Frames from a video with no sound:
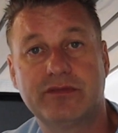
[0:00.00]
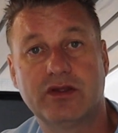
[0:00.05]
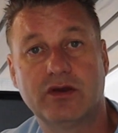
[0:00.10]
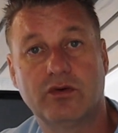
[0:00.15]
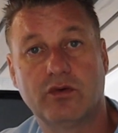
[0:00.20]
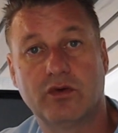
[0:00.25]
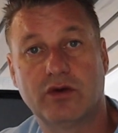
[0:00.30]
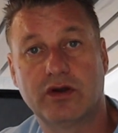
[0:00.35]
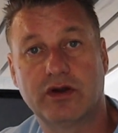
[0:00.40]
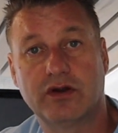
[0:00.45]

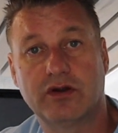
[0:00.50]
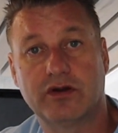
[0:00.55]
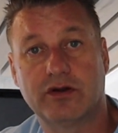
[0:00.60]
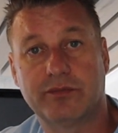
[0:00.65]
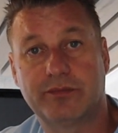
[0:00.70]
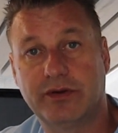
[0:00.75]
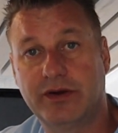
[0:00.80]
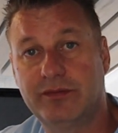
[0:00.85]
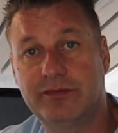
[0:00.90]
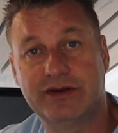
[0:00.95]
or
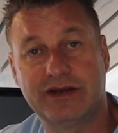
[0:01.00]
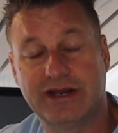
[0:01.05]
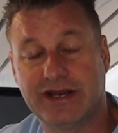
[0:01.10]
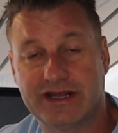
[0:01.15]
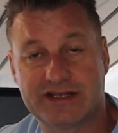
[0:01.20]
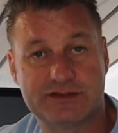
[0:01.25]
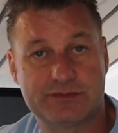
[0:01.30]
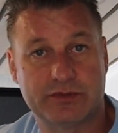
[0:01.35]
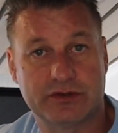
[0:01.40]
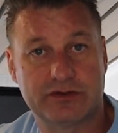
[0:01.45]
permanent
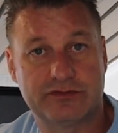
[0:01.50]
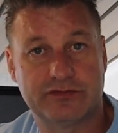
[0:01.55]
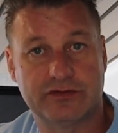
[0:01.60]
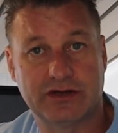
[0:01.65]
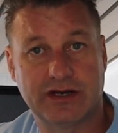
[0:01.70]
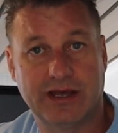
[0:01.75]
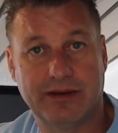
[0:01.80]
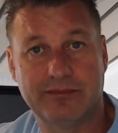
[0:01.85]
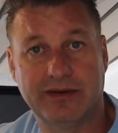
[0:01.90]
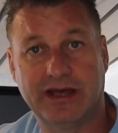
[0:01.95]
export
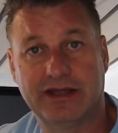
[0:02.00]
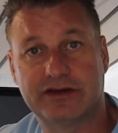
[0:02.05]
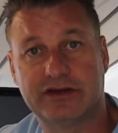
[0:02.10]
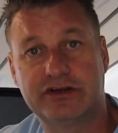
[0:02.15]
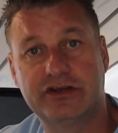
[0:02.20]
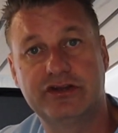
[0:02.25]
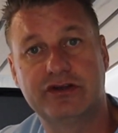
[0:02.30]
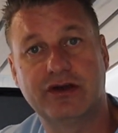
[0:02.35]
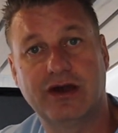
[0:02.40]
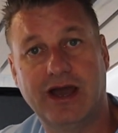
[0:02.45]
for that matter,
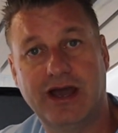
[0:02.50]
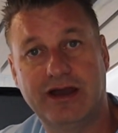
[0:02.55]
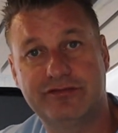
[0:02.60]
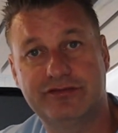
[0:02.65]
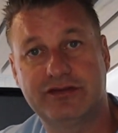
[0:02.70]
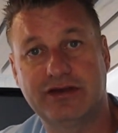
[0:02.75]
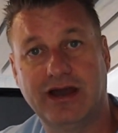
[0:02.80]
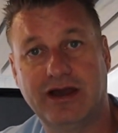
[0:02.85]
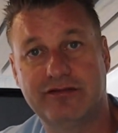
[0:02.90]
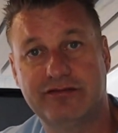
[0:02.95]
you
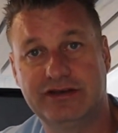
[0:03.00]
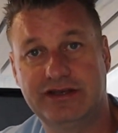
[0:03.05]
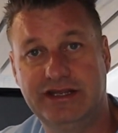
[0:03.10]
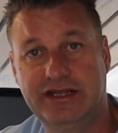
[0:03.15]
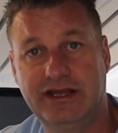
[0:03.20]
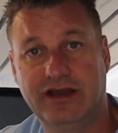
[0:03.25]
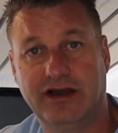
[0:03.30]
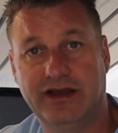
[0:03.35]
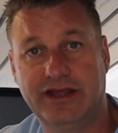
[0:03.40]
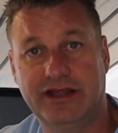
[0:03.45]
have to have an
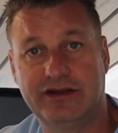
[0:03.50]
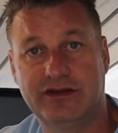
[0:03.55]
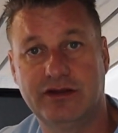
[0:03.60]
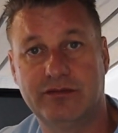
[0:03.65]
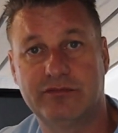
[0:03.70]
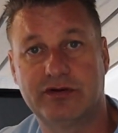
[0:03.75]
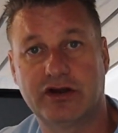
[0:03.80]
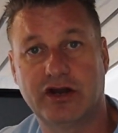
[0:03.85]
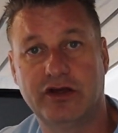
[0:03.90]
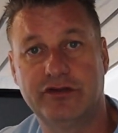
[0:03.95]
EIN
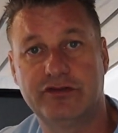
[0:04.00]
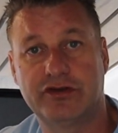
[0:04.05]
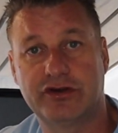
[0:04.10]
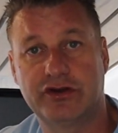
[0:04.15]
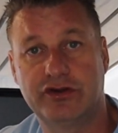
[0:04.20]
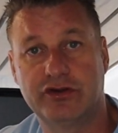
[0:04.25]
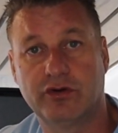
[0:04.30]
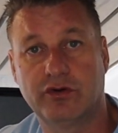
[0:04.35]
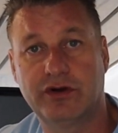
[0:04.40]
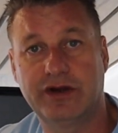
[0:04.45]
number under
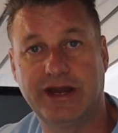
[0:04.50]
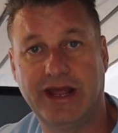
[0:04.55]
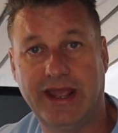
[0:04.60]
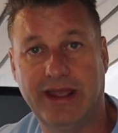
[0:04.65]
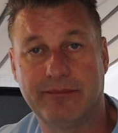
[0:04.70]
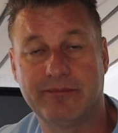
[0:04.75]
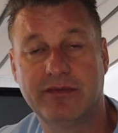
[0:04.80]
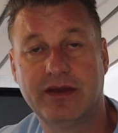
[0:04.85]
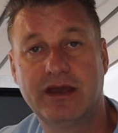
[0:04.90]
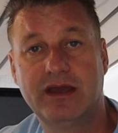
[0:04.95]
your
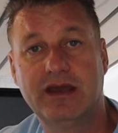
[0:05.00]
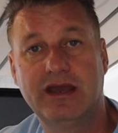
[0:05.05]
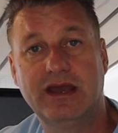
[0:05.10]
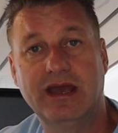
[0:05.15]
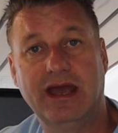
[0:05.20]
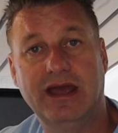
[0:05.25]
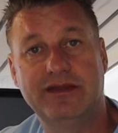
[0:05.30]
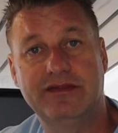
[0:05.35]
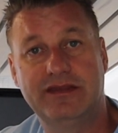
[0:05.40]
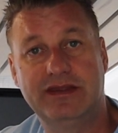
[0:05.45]
name.
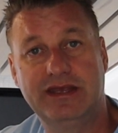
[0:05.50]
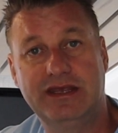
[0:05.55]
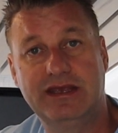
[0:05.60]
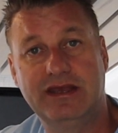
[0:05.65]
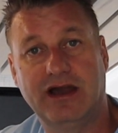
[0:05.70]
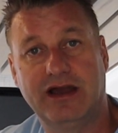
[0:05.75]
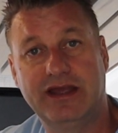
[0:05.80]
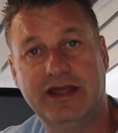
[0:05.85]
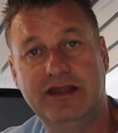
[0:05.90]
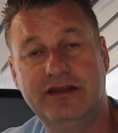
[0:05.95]
And
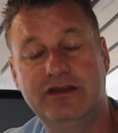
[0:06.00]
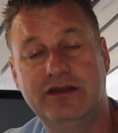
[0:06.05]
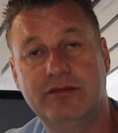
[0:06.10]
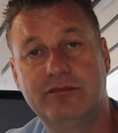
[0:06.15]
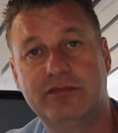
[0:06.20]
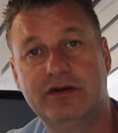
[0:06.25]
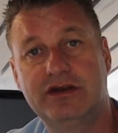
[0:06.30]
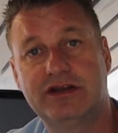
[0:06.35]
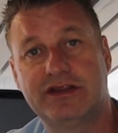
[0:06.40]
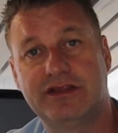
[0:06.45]
the EIN
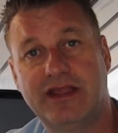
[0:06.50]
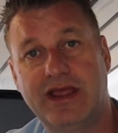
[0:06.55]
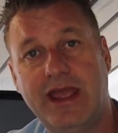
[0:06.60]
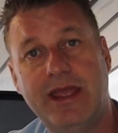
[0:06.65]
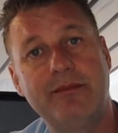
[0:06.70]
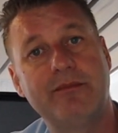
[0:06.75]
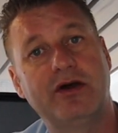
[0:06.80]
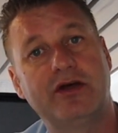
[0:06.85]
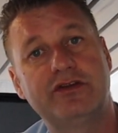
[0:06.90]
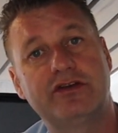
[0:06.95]
number, the
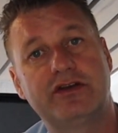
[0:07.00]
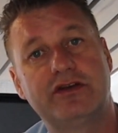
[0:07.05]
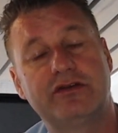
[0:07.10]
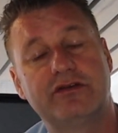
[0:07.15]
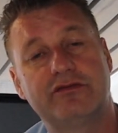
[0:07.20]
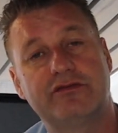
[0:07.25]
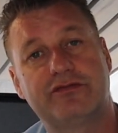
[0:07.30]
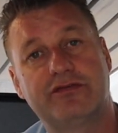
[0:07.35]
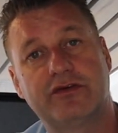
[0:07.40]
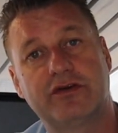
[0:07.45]
name
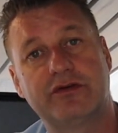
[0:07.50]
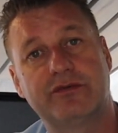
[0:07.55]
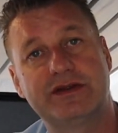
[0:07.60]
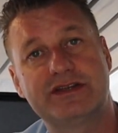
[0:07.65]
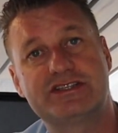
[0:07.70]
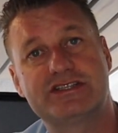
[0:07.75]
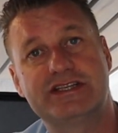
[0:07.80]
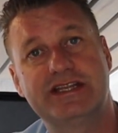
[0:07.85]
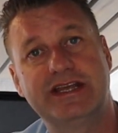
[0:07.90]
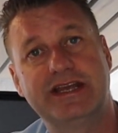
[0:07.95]
for
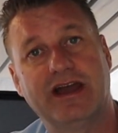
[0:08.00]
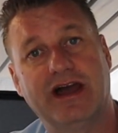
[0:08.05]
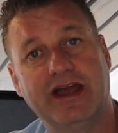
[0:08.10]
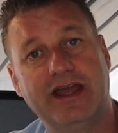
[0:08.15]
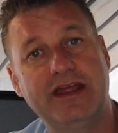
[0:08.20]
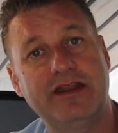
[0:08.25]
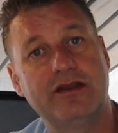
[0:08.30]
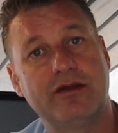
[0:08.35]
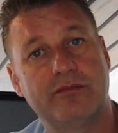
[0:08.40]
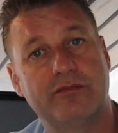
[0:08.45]
which the
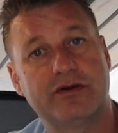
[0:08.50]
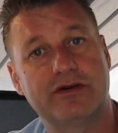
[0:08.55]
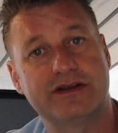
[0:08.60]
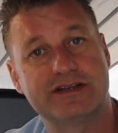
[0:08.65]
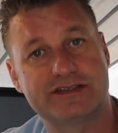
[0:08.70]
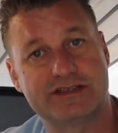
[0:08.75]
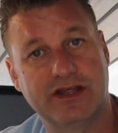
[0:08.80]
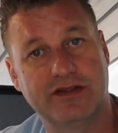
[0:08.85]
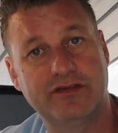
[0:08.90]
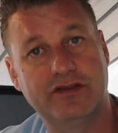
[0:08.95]
EIN number
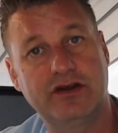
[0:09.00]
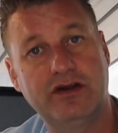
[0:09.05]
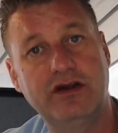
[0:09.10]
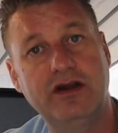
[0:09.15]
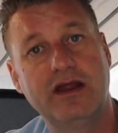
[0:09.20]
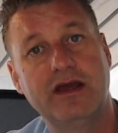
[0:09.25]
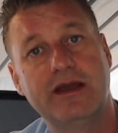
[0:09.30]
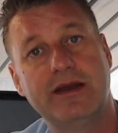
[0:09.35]
is under,